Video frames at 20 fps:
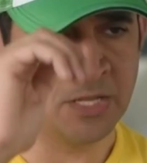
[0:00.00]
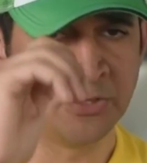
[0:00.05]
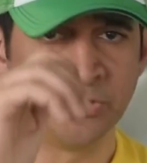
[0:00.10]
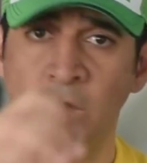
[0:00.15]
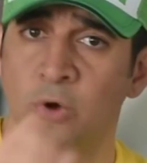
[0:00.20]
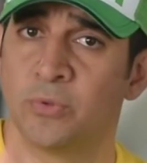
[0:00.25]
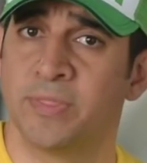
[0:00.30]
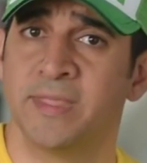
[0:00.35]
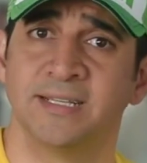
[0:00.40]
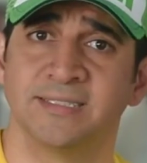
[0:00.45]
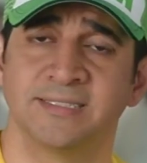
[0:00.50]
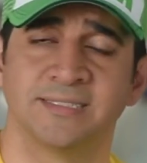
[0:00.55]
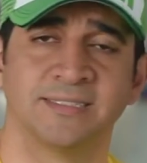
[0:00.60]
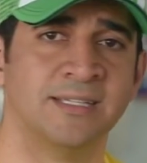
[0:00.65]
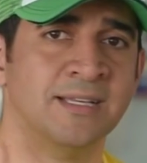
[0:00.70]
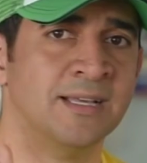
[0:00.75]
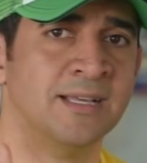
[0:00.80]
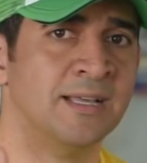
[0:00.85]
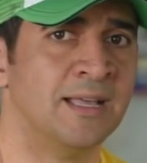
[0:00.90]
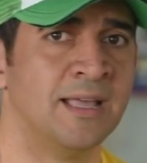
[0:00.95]
know
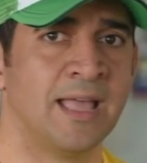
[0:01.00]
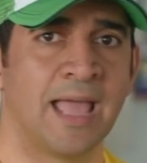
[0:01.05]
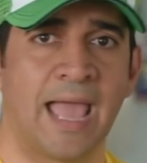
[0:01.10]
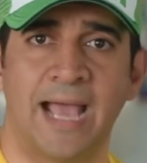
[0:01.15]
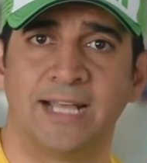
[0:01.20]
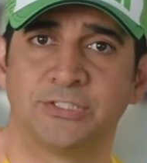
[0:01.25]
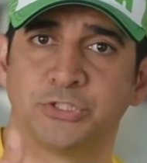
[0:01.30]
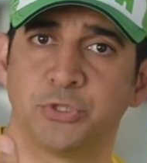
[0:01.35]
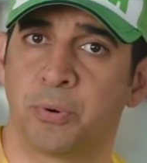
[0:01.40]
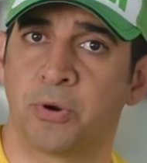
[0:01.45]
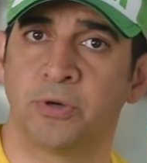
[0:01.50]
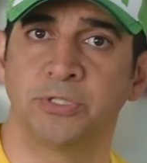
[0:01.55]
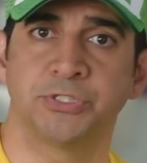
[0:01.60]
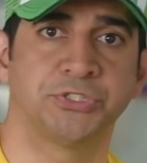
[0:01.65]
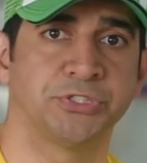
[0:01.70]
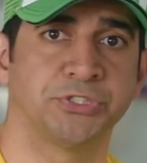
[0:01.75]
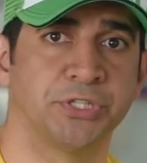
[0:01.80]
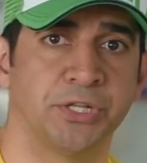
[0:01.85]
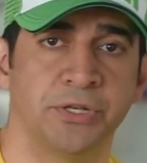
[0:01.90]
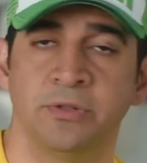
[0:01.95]
this. As a
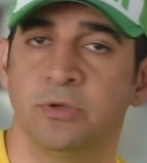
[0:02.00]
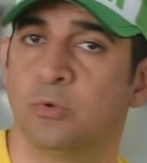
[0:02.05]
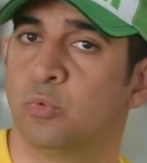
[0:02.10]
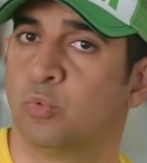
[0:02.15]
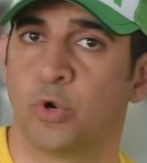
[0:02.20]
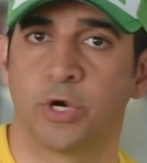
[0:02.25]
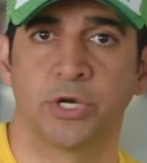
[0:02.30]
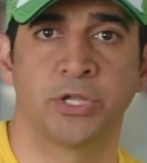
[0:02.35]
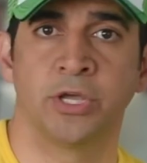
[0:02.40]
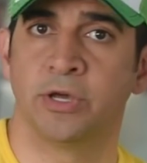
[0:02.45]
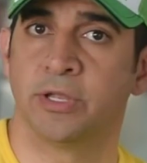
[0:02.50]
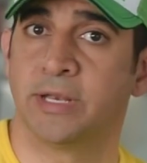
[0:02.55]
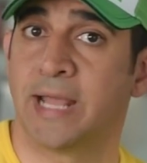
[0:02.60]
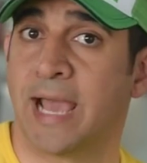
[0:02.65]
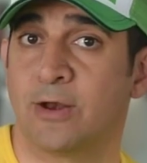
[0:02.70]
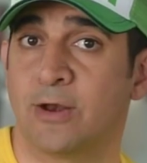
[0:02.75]
person, we're good.